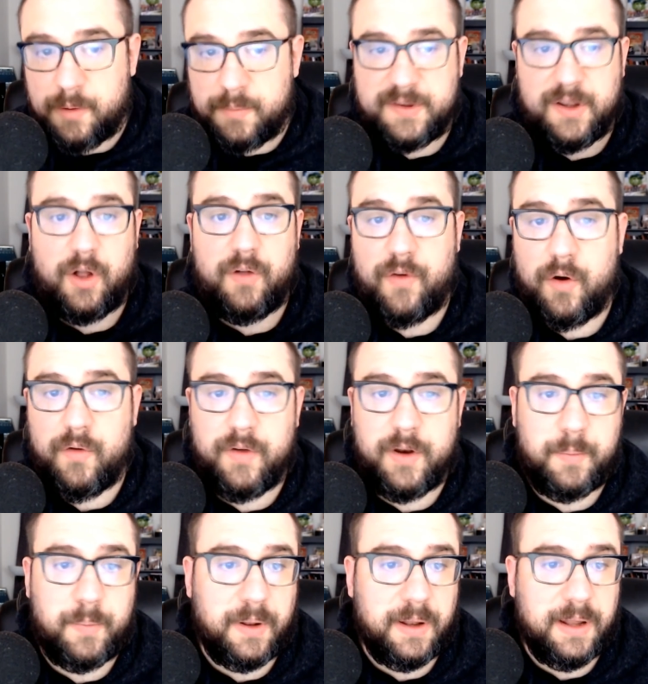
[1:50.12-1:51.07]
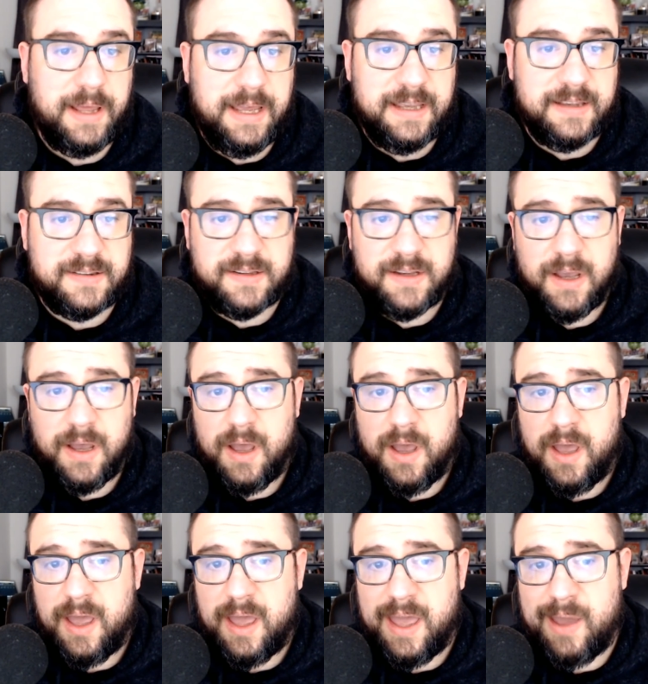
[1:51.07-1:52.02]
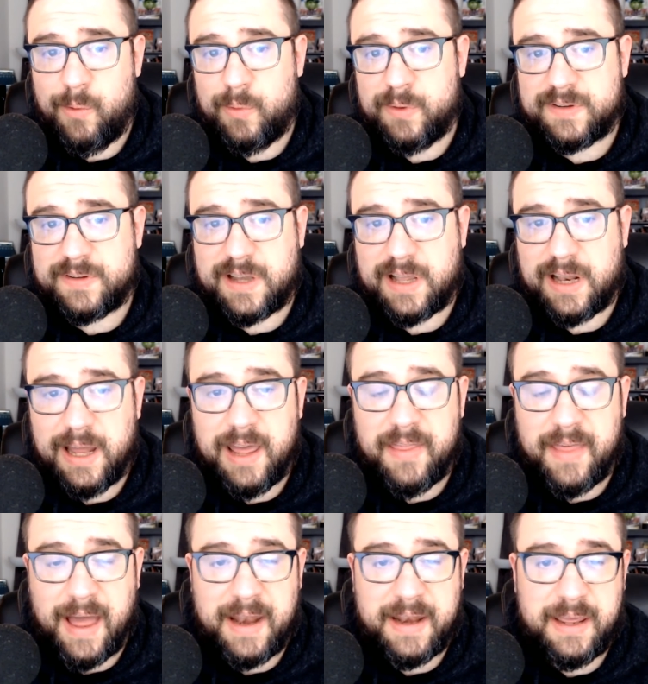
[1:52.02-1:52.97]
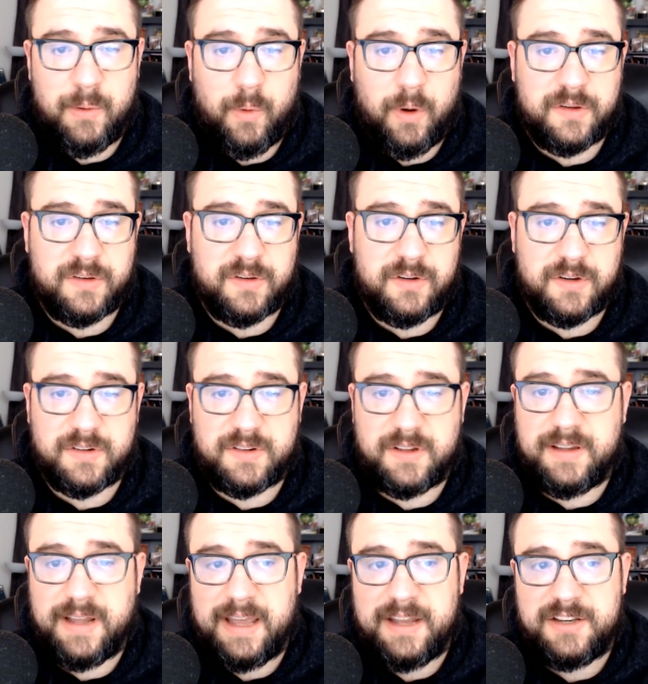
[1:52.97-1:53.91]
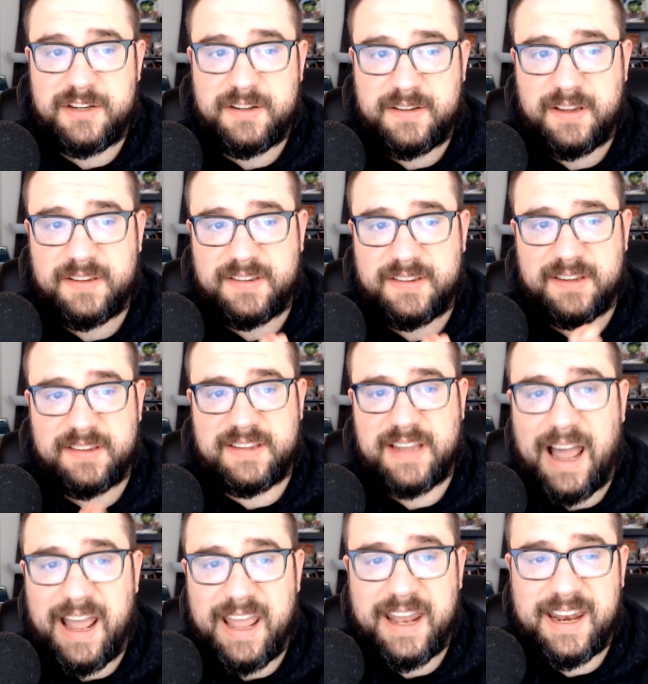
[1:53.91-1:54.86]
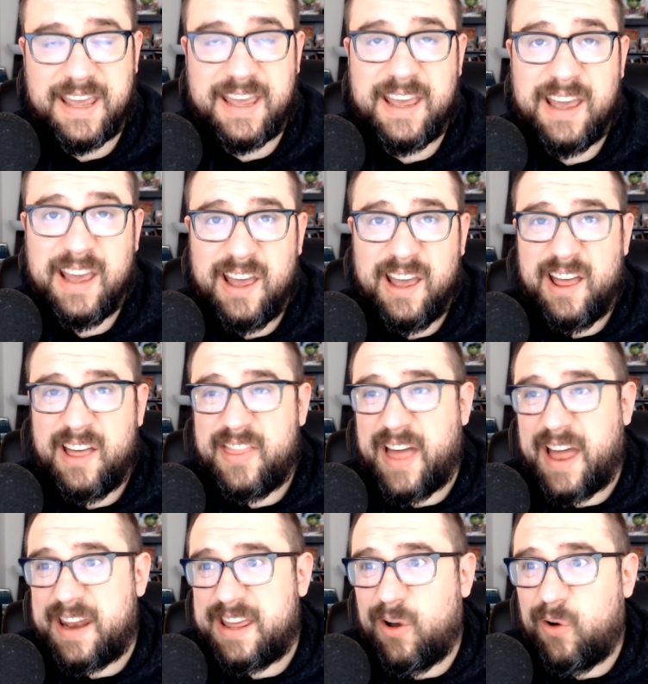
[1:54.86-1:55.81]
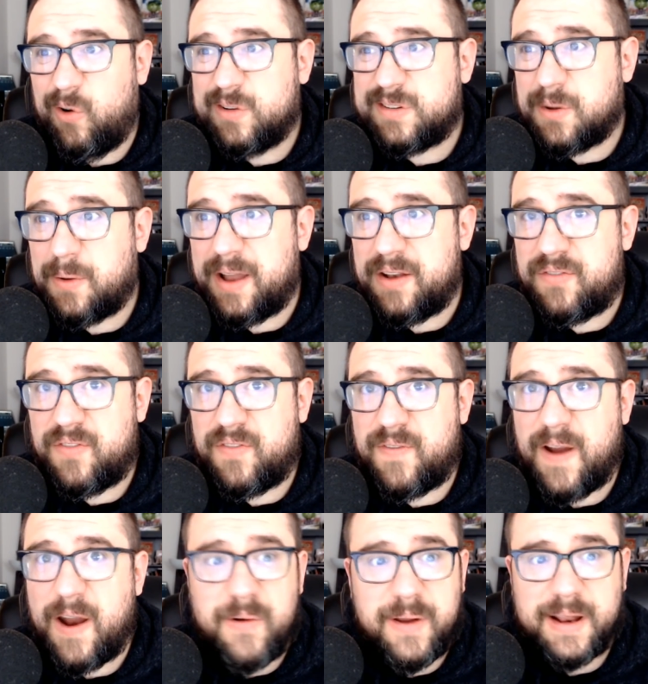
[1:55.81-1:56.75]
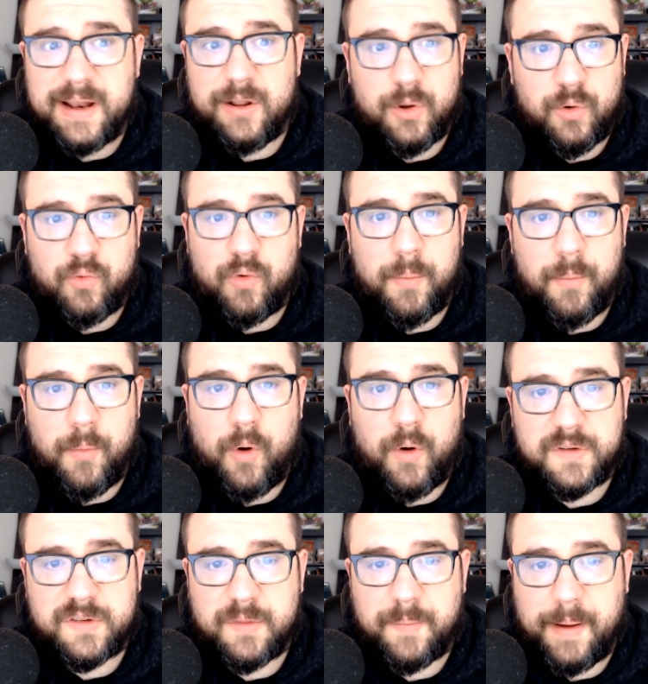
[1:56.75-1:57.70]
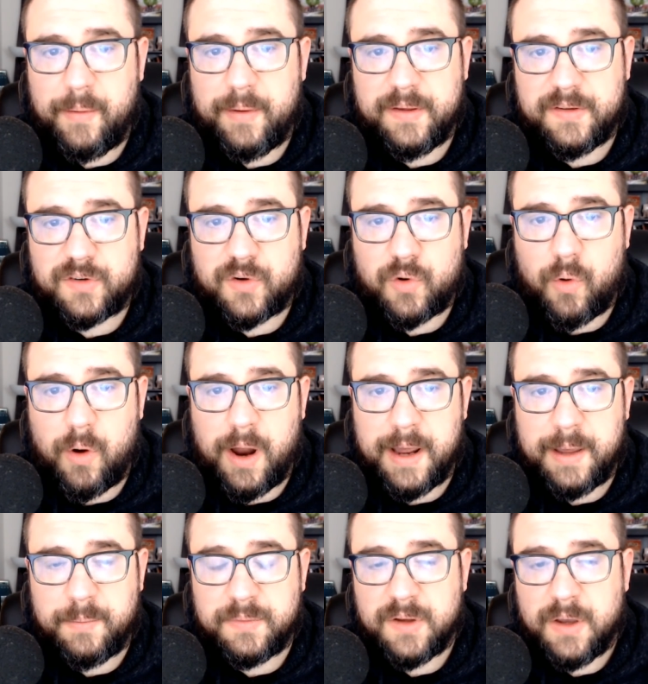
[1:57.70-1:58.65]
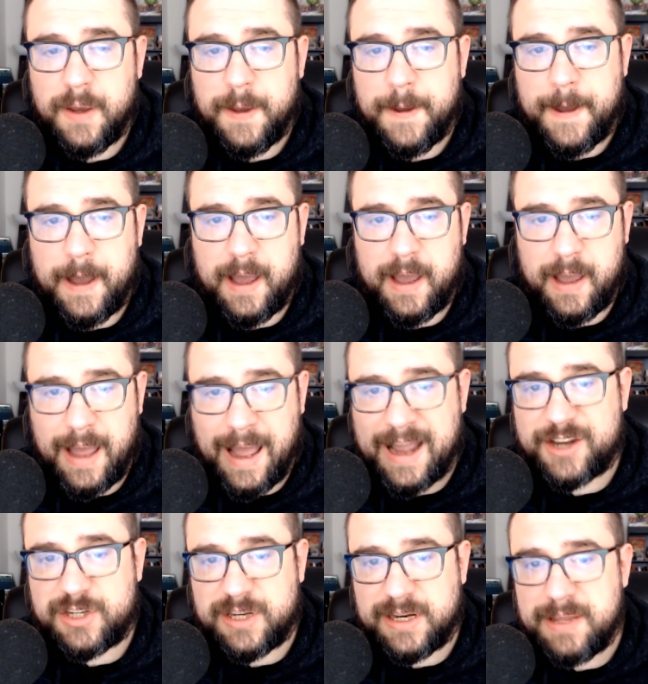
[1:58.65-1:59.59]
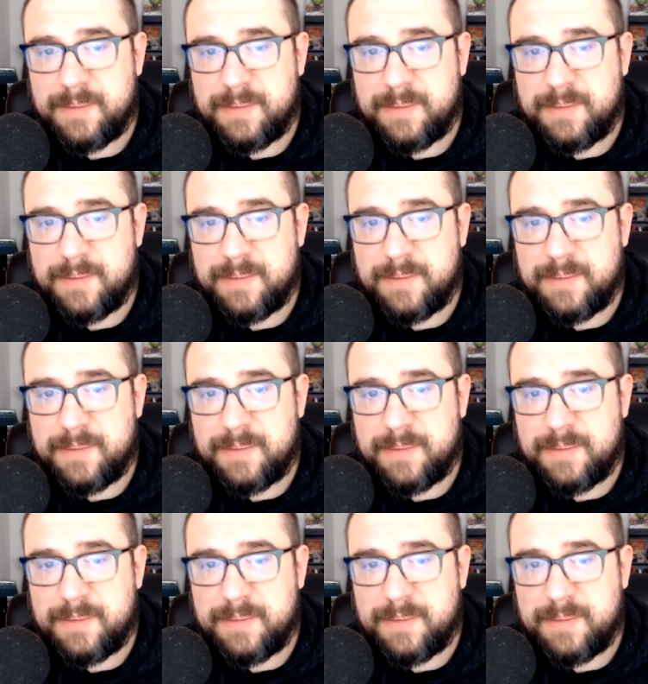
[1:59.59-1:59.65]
himself over to police, it was clear that he wasn't just a danger to society, that he also had very little remorse about his crimes. Actually,